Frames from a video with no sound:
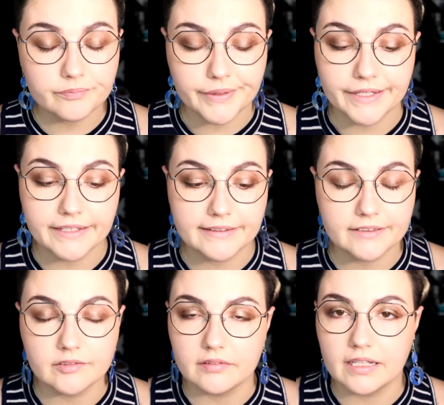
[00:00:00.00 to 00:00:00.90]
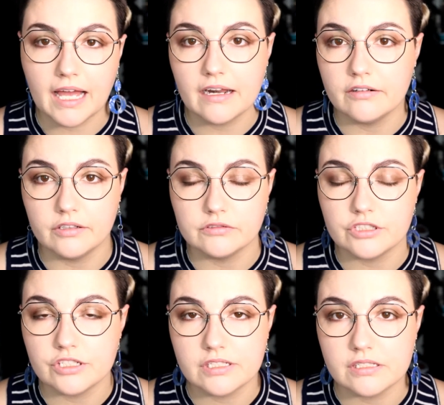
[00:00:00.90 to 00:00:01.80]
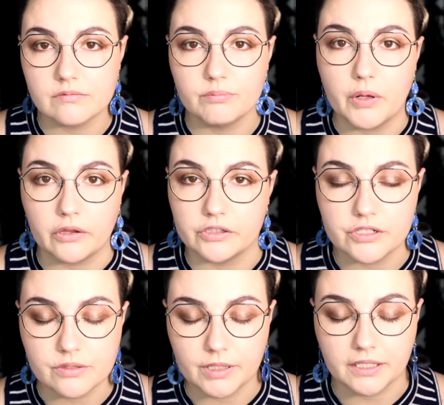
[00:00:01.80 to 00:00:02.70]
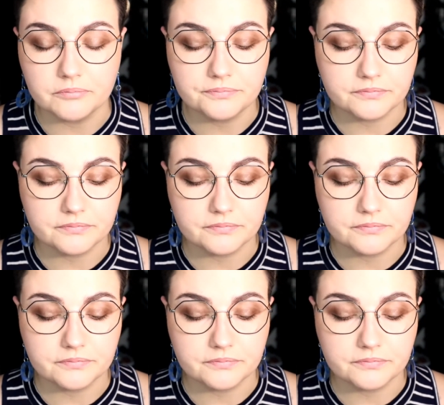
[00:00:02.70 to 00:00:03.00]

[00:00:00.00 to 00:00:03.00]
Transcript: but I don't know, it just bothers me.